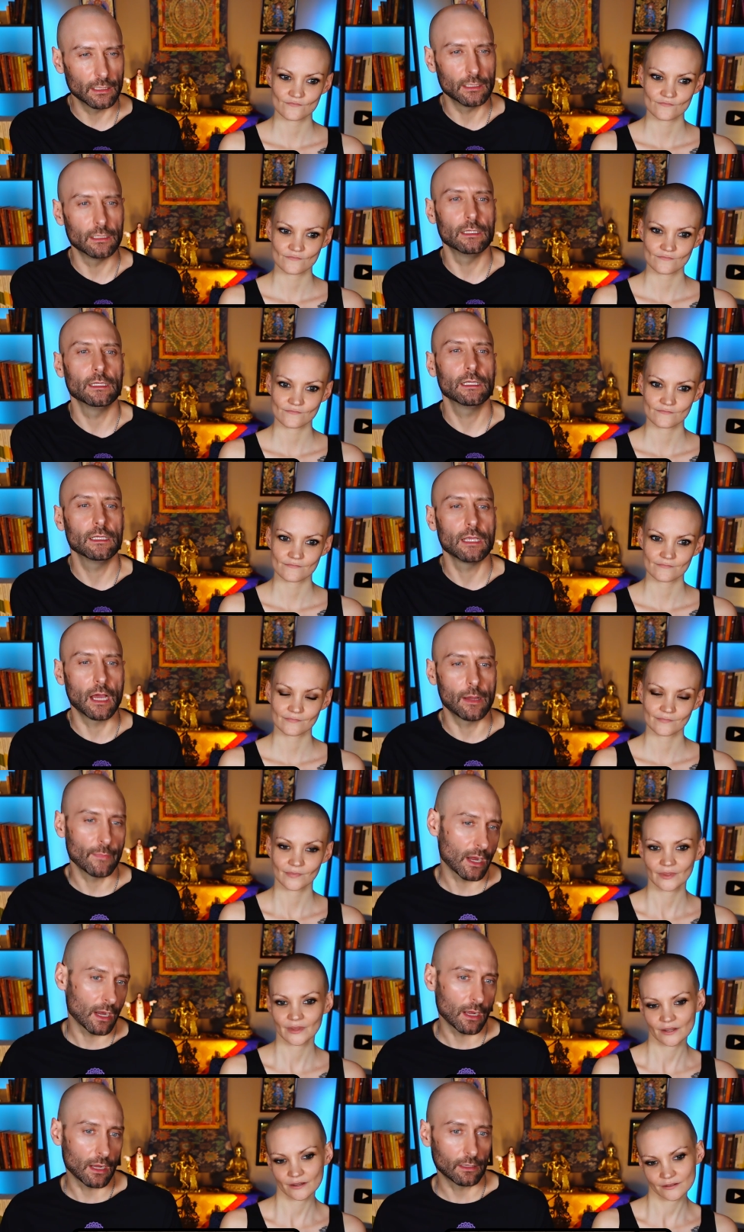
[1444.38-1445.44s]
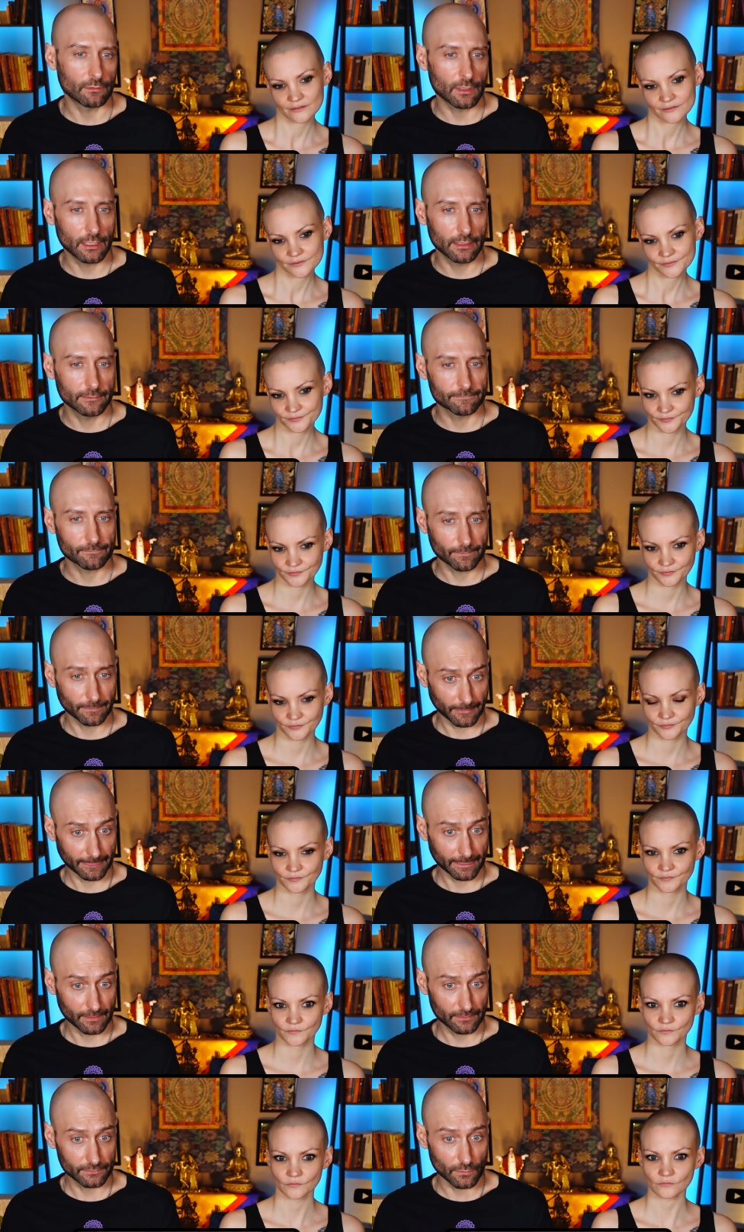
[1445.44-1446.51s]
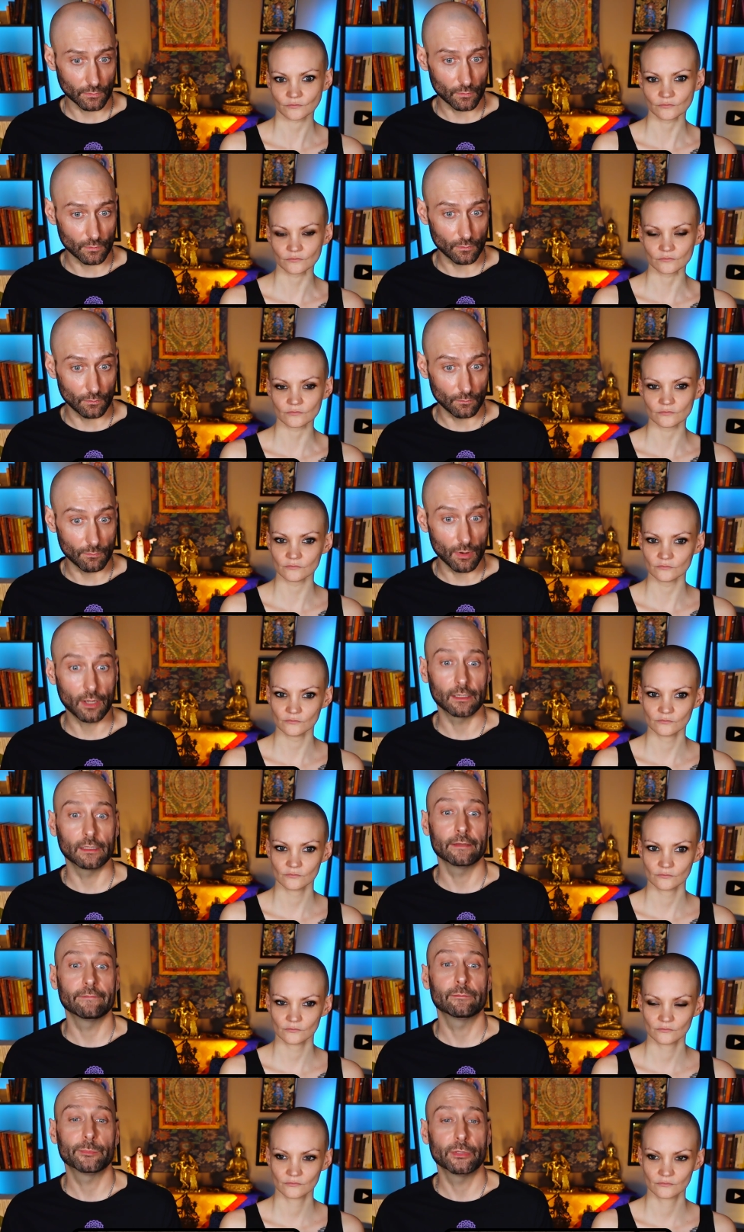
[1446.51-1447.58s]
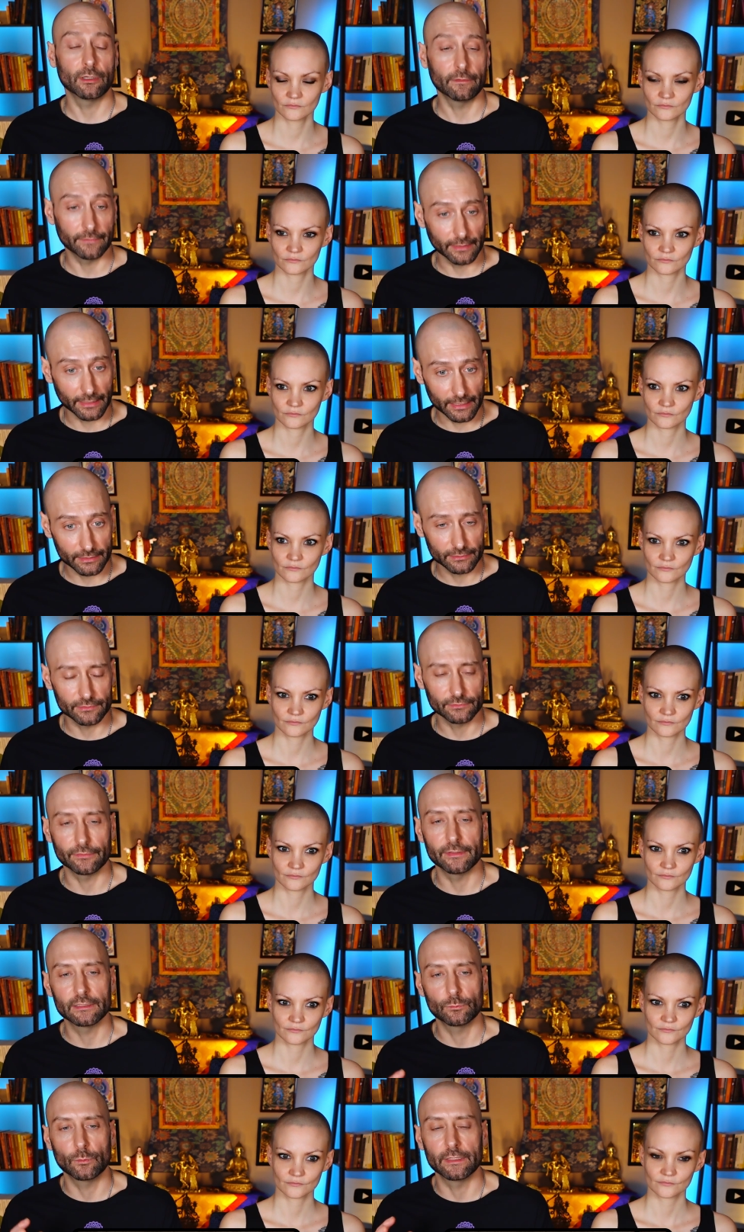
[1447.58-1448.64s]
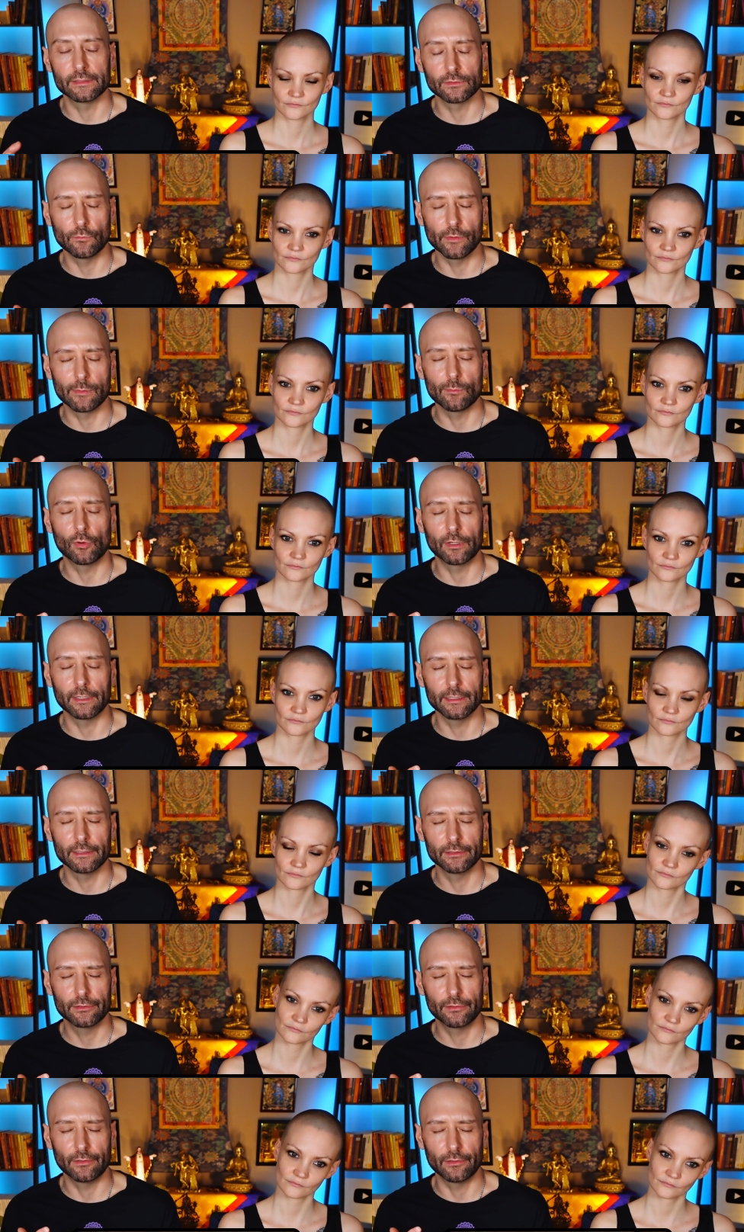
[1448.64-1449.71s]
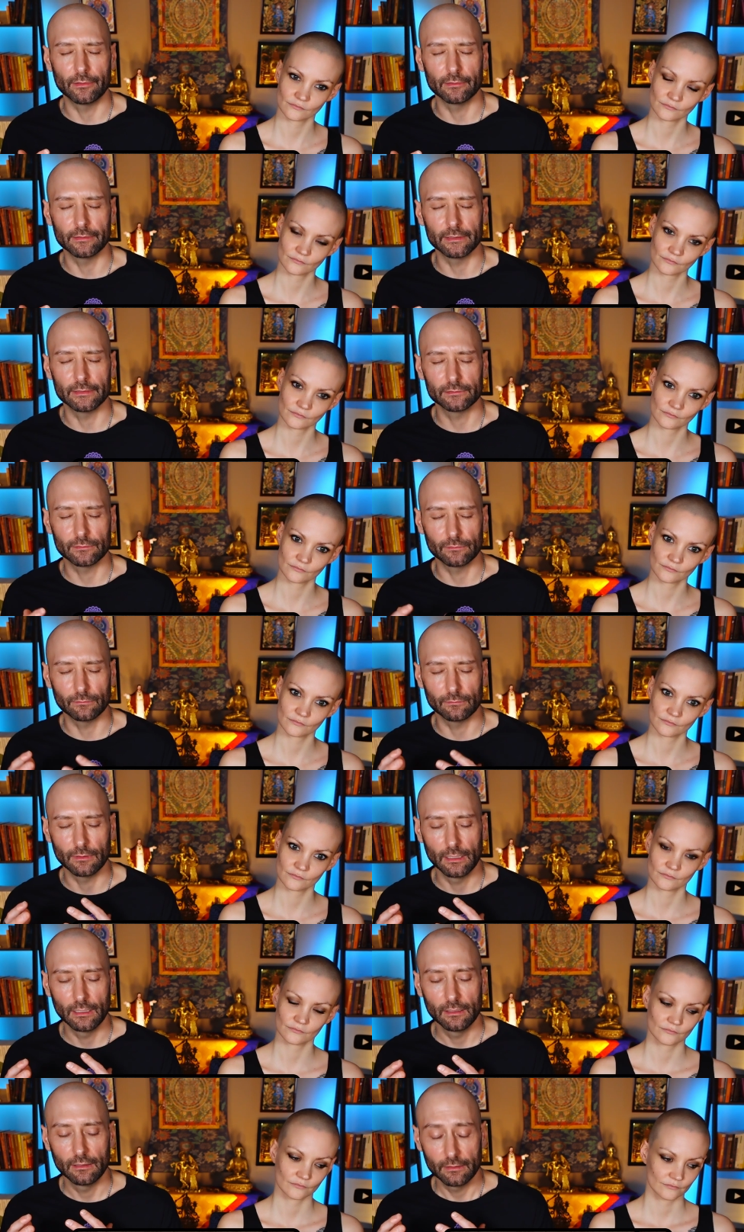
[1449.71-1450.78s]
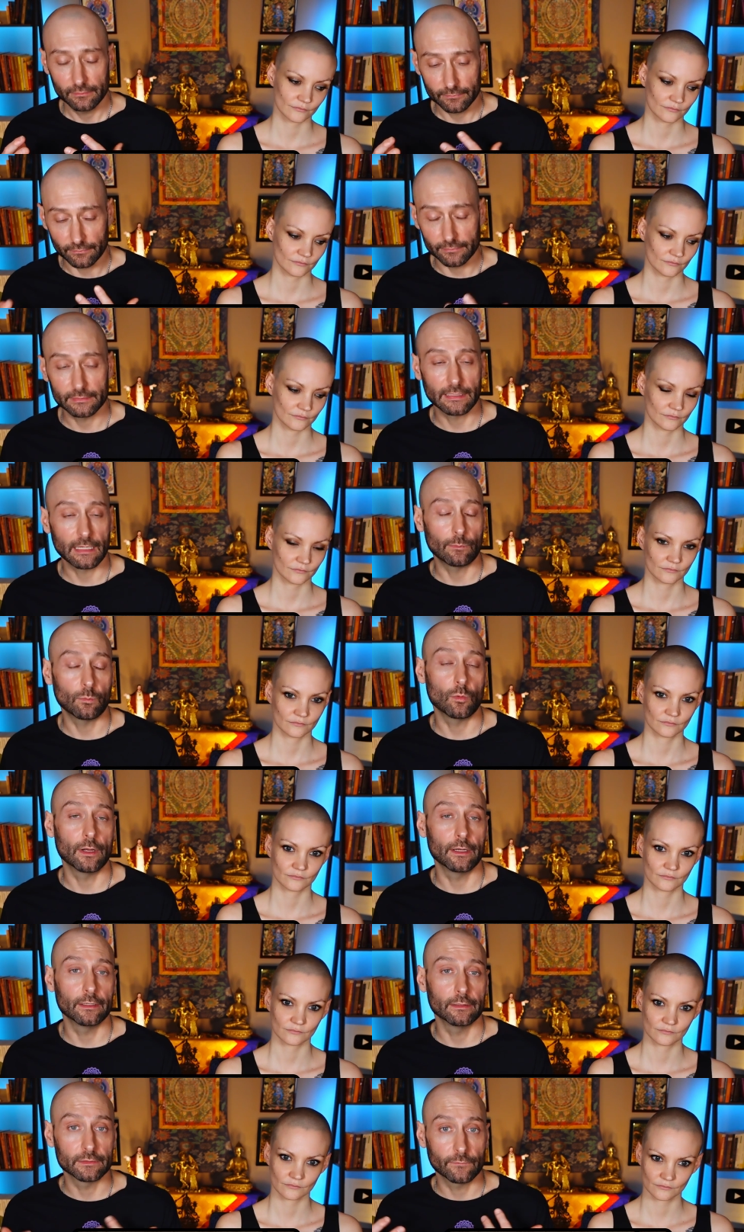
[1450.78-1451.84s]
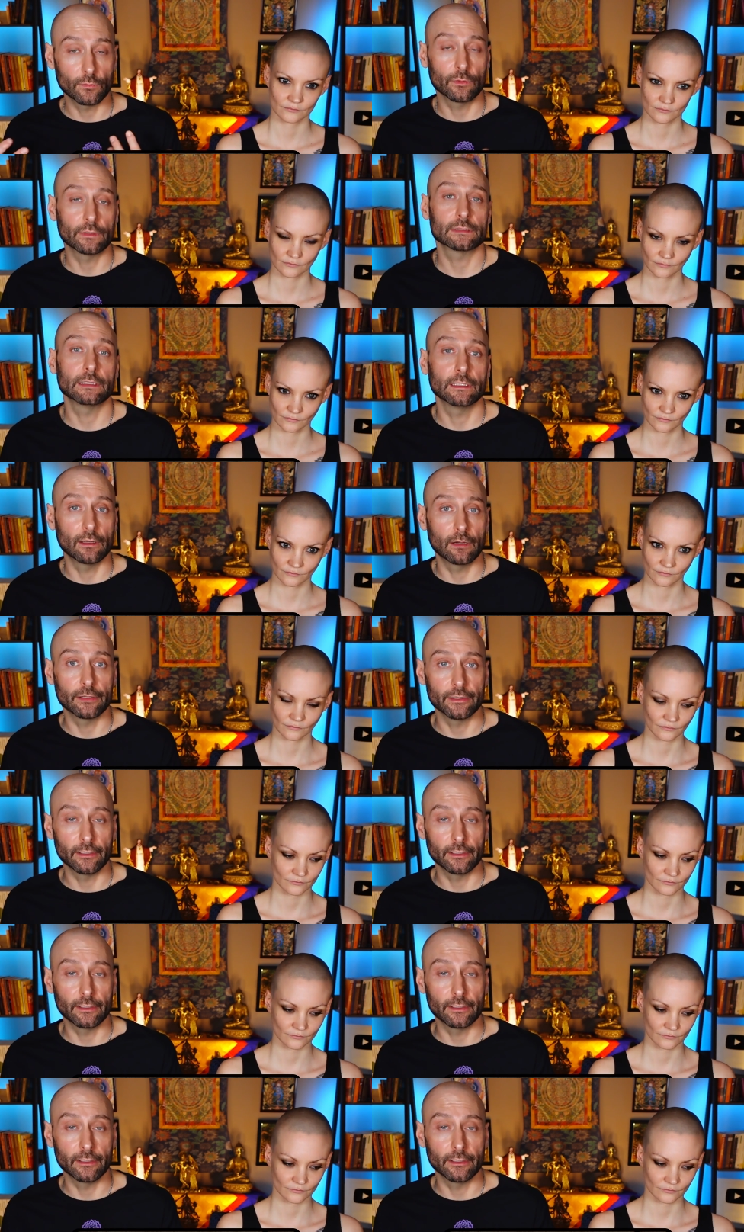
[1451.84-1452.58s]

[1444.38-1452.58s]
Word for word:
Speaker 1: Niyama, right? So bodily purification. So this one is going more internally. So so the step one is focusing on